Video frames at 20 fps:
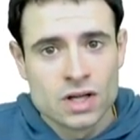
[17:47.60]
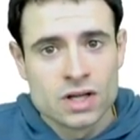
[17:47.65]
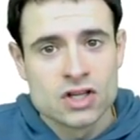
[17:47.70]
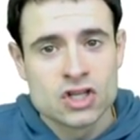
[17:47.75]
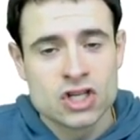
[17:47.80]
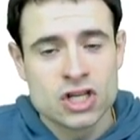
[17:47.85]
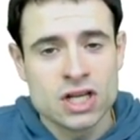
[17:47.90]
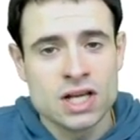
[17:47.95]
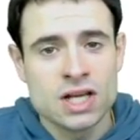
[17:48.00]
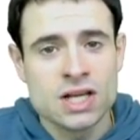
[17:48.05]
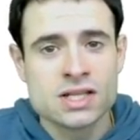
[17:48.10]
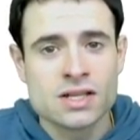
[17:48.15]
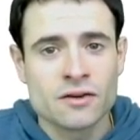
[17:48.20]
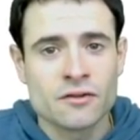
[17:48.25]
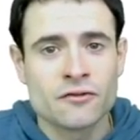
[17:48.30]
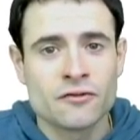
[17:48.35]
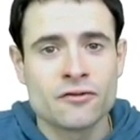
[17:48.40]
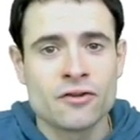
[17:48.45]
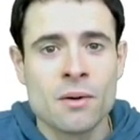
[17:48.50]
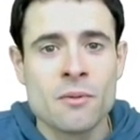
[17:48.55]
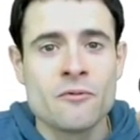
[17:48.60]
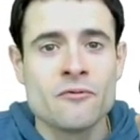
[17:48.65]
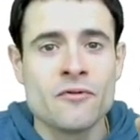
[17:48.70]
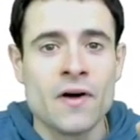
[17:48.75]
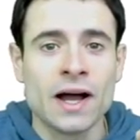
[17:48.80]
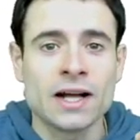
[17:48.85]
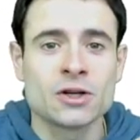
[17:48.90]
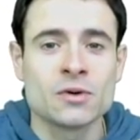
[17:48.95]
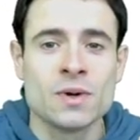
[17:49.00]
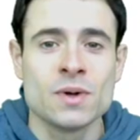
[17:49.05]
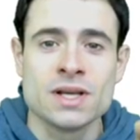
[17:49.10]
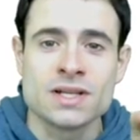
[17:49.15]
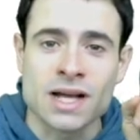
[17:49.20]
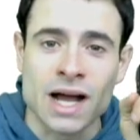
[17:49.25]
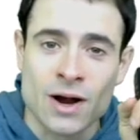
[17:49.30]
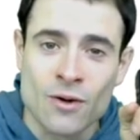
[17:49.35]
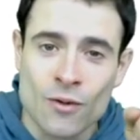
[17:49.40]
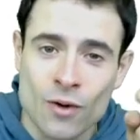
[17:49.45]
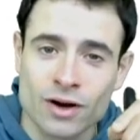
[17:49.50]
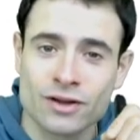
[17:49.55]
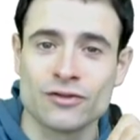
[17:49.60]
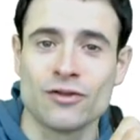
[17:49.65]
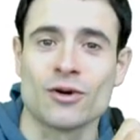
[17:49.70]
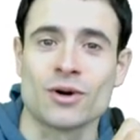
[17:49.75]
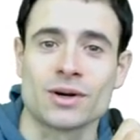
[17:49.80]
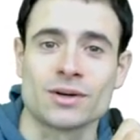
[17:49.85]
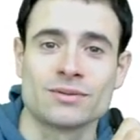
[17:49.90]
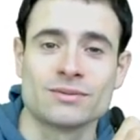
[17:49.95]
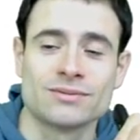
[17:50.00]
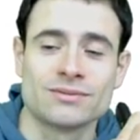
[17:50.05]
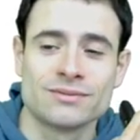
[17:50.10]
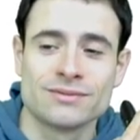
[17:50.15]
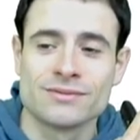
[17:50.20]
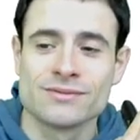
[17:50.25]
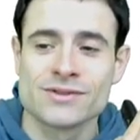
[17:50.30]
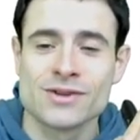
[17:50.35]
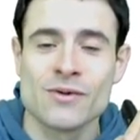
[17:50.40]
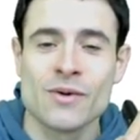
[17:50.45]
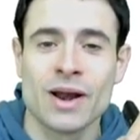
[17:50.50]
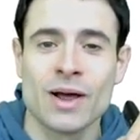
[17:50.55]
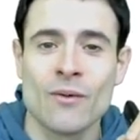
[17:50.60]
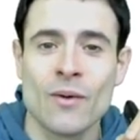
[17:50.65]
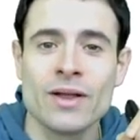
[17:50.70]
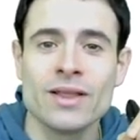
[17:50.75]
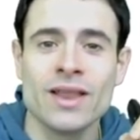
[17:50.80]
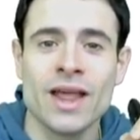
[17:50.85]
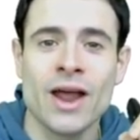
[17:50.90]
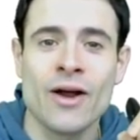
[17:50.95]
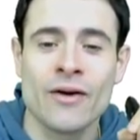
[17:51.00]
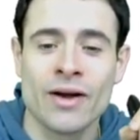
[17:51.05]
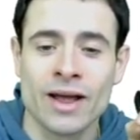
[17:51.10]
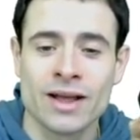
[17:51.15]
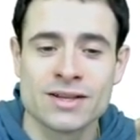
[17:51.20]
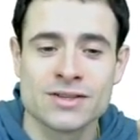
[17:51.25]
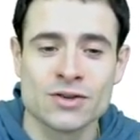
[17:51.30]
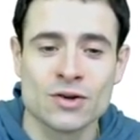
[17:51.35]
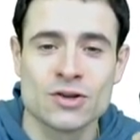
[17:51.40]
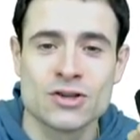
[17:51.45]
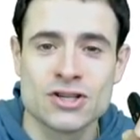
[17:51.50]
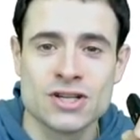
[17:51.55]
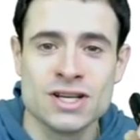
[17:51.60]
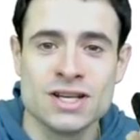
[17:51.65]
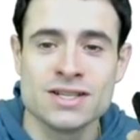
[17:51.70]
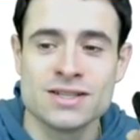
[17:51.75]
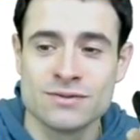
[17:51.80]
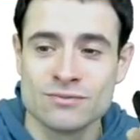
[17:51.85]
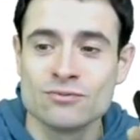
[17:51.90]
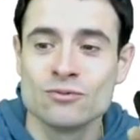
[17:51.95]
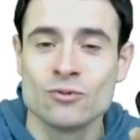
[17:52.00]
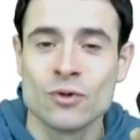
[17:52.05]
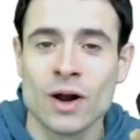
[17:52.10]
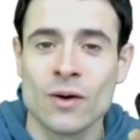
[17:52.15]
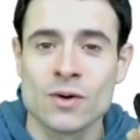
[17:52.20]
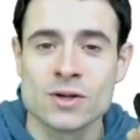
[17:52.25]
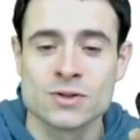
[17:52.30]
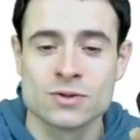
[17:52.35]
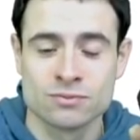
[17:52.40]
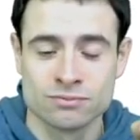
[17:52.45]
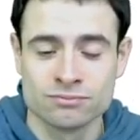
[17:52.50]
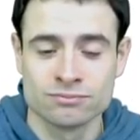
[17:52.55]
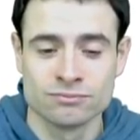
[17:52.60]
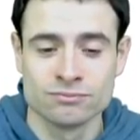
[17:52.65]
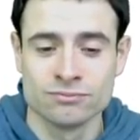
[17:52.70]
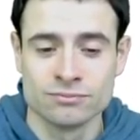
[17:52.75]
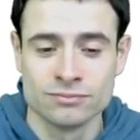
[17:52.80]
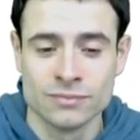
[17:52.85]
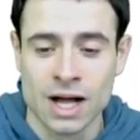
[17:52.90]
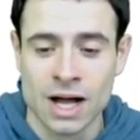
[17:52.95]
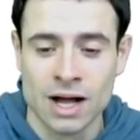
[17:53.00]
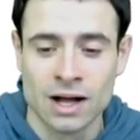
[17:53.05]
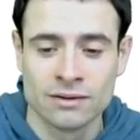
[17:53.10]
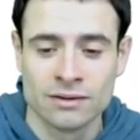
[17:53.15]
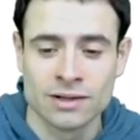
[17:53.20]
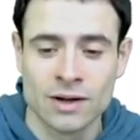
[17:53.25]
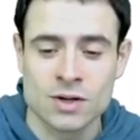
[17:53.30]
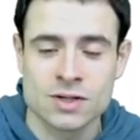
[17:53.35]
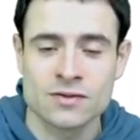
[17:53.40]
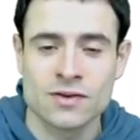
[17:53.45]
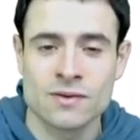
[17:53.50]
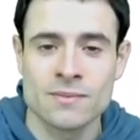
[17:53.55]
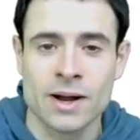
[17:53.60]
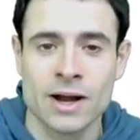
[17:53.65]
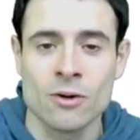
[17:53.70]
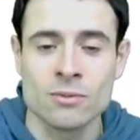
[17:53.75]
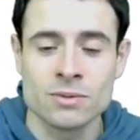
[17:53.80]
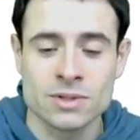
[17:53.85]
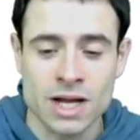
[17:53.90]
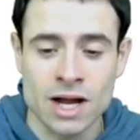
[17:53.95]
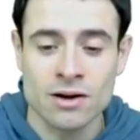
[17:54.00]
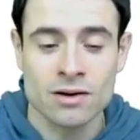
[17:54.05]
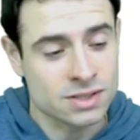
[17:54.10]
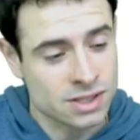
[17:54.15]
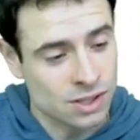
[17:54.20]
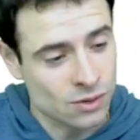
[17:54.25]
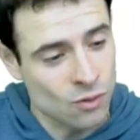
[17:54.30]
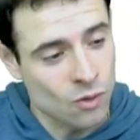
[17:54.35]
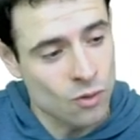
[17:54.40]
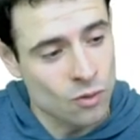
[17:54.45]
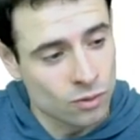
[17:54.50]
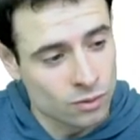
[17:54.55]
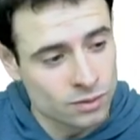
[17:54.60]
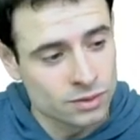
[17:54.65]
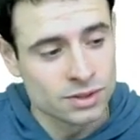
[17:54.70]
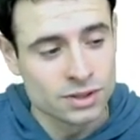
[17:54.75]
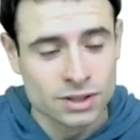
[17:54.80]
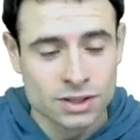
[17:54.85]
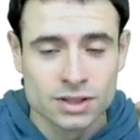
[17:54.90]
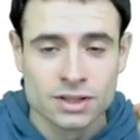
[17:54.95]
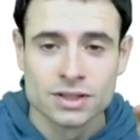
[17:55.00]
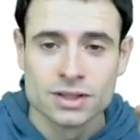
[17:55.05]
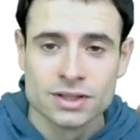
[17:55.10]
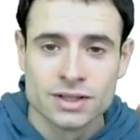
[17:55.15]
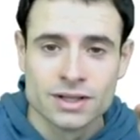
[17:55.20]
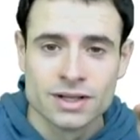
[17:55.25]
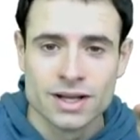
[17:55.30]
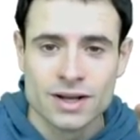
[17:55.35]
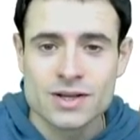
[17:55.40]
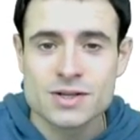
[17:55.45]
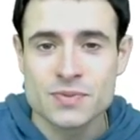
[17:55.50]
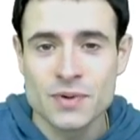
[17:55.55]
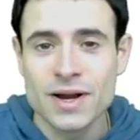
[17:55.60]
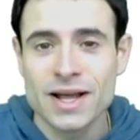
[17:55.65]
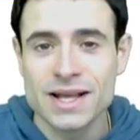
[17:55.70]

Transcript: Cheese from factories I worked for. So when I went there and I saw cheese what I was uh, that was from my hometown, I was like, ooh, it's pretty